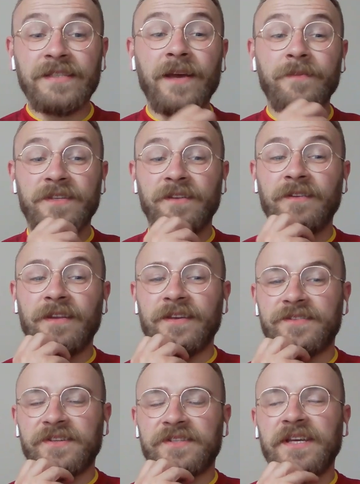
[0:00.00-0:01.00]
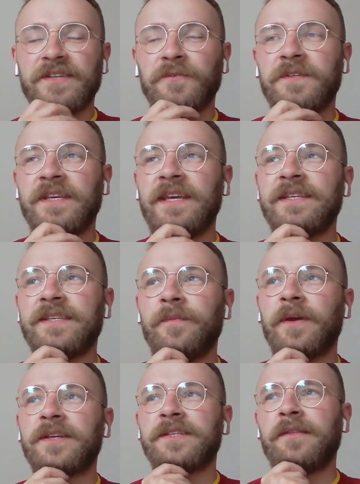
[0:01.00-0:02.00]
It's absolutely a successful season,
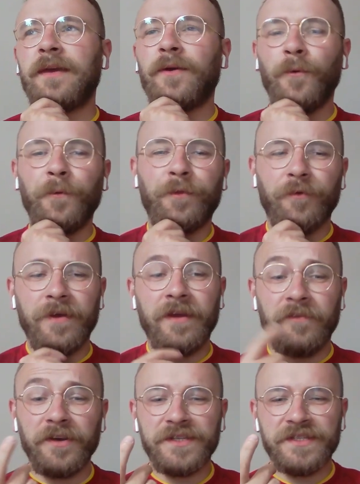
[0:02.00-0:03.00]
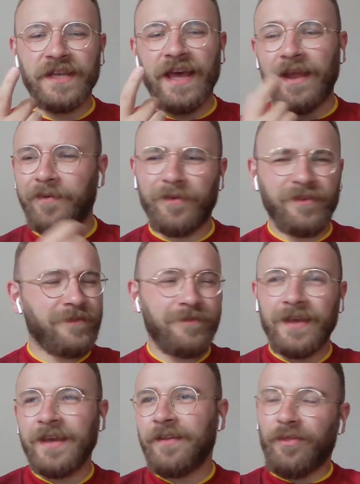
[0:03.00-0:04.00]
because I think all three of us and
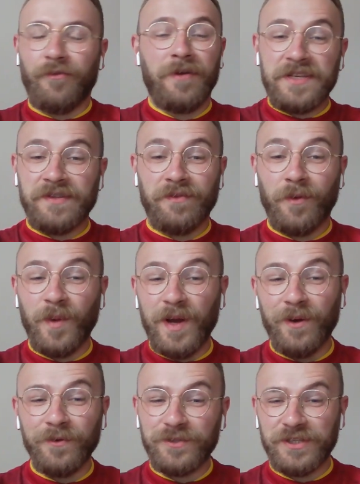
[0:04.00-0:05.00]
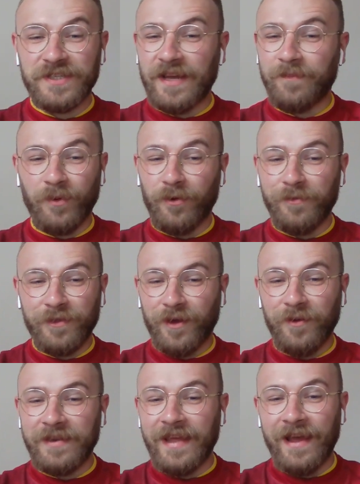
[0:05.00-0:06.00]
the rest of the world just had Bournemouth
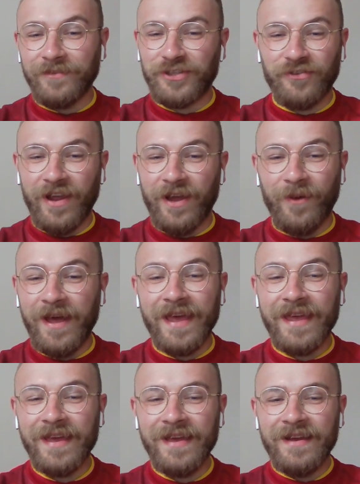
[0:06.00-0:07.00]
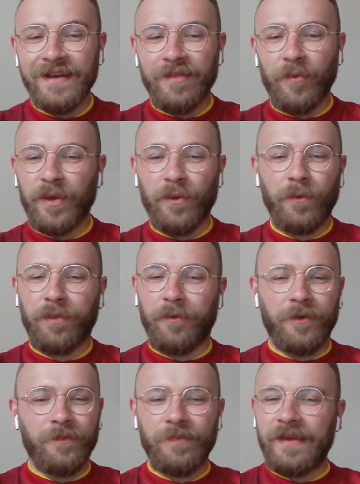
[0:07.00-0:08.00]
going down straight away. We all
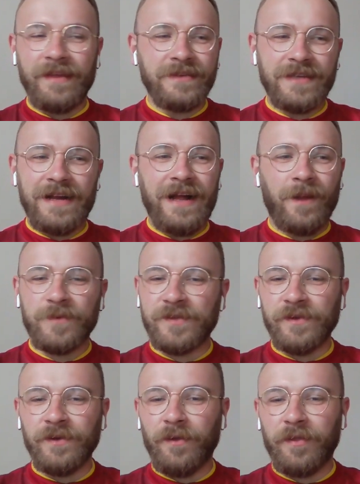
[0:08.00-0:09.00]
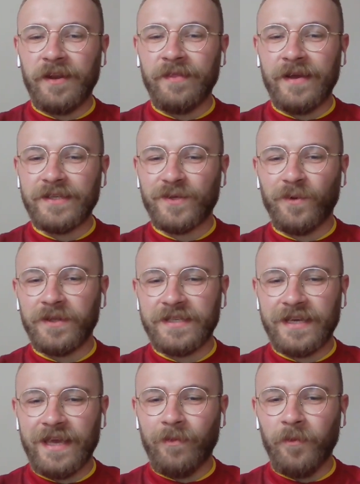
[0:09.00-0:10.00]
thought, there's absolutely nothing in that squad
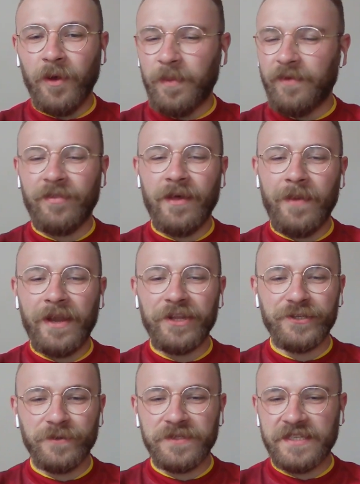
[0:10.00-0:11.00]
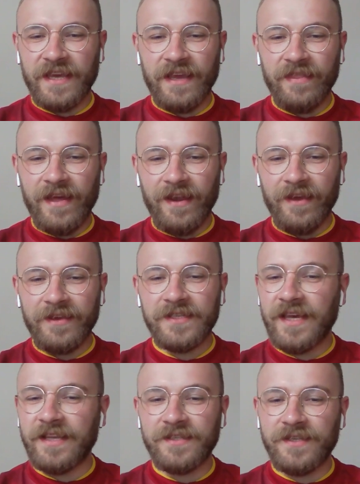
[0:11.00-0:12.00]
to keep them up. Even their manager was saying that, like you
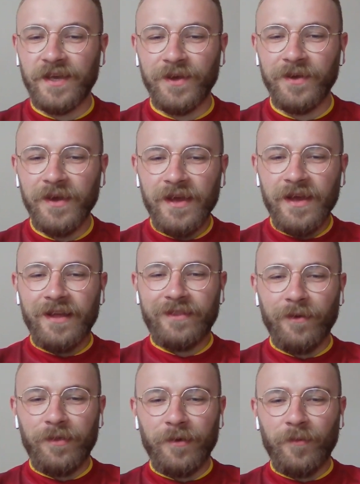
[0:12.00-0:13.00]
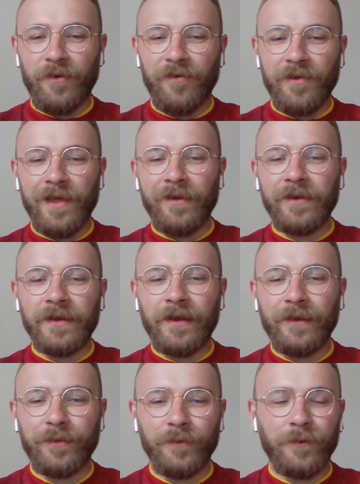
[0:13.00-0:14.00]
said. So I don't think we were alone in
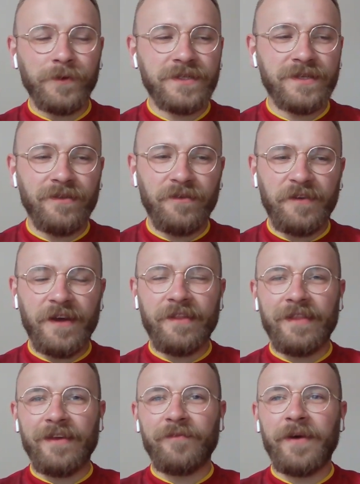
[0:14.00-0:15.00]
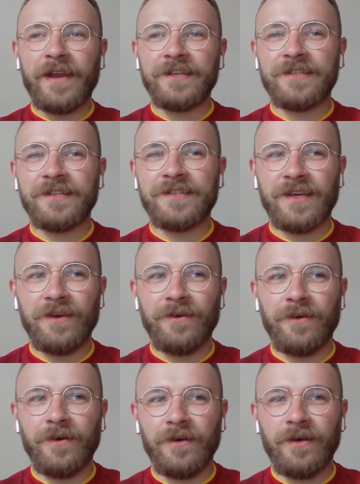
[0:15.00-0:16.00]
our thoughts. So the fact that they've managed to
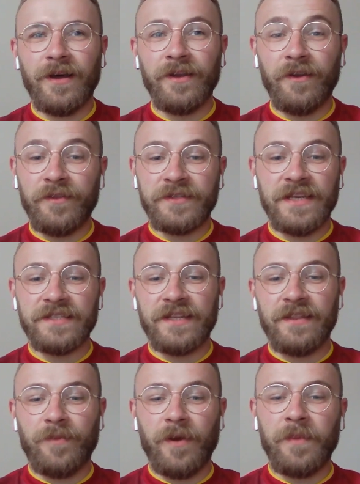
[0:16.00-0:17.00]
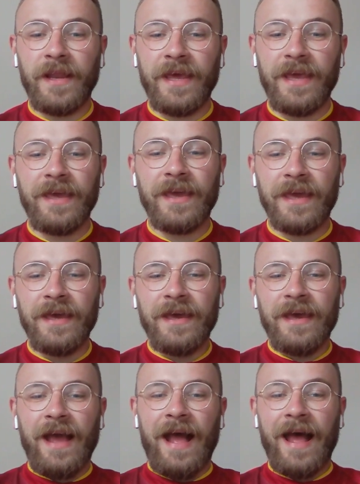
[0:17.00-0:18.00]
secure another season in the Premier League
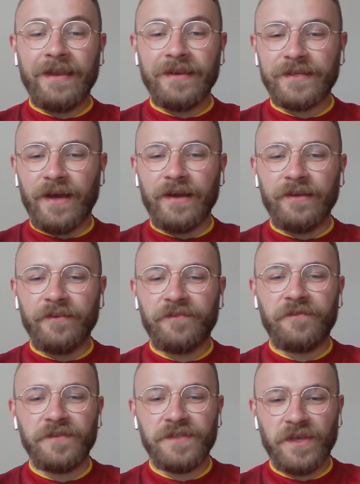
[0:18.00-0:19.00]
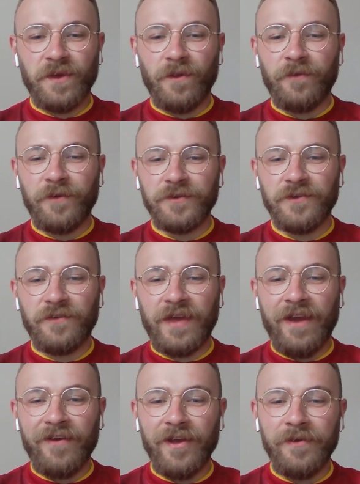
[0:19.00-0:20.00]
and kind of secure the future of
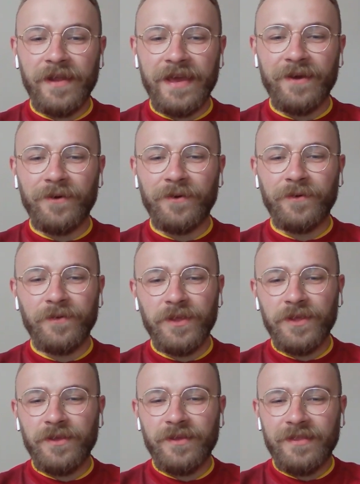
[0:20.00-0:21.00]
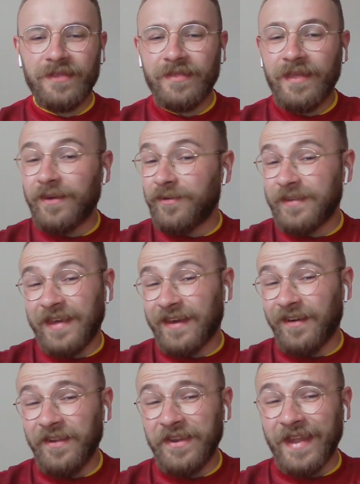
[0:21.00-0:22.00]
Gary O'Neill, they could
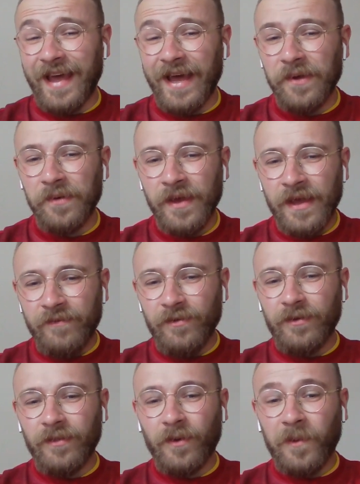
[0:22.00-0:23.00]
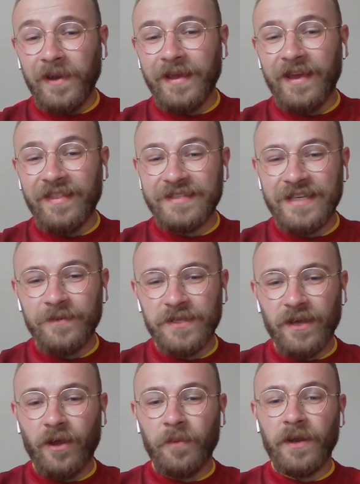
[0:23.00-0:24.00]
kick on now. If you look at the quality of the teams
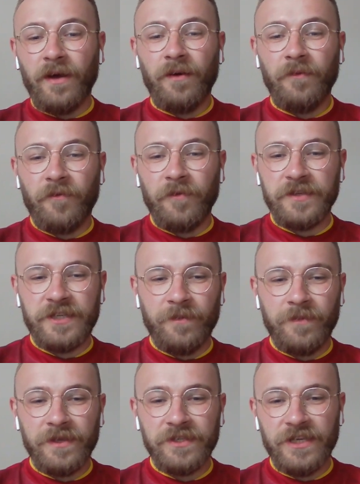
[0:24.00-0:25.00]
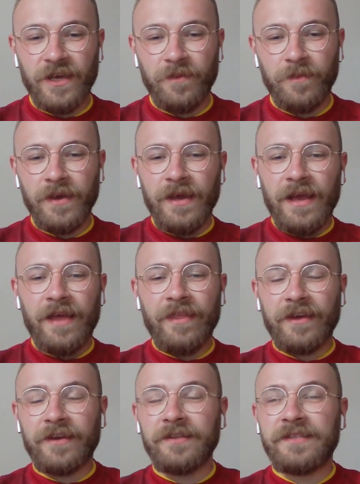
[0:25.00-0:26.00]
that are coming up from the Championship, and
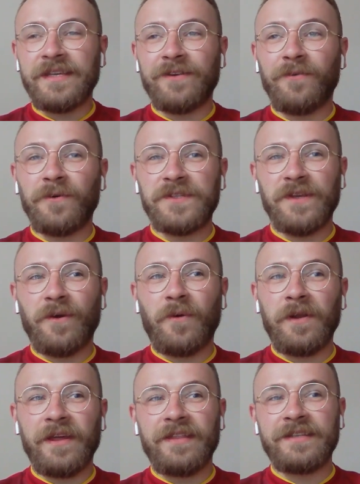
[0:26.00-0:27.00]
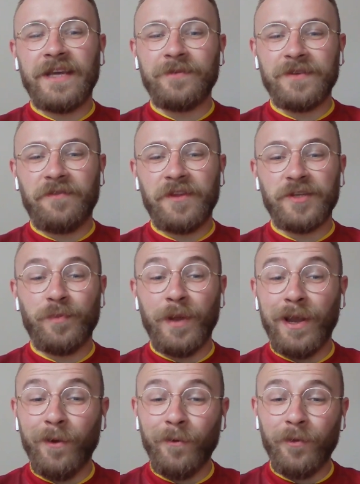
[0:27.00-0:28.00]
then consider also the quality of the teams that finished
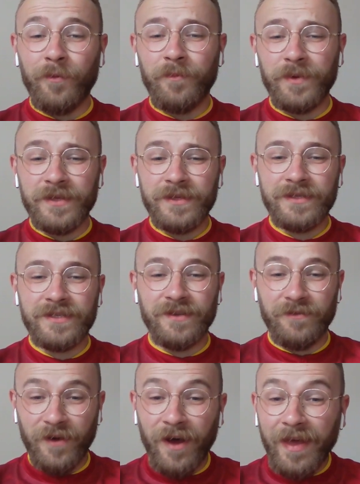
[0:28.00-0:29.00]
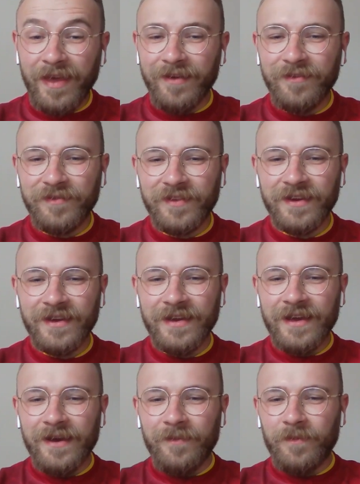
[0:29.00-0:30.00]
below them but survived,
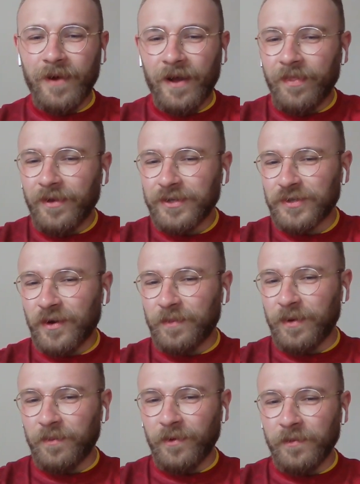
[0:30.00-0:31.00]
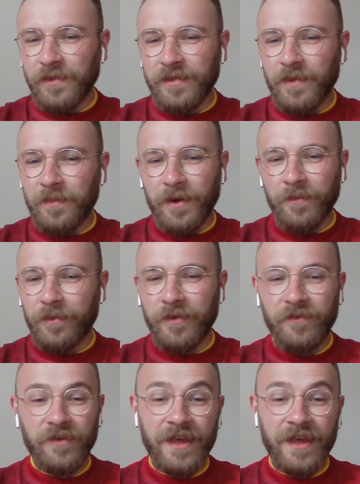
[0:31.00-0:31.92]
I'm not sure I'd put Bournemouth in my bottom three for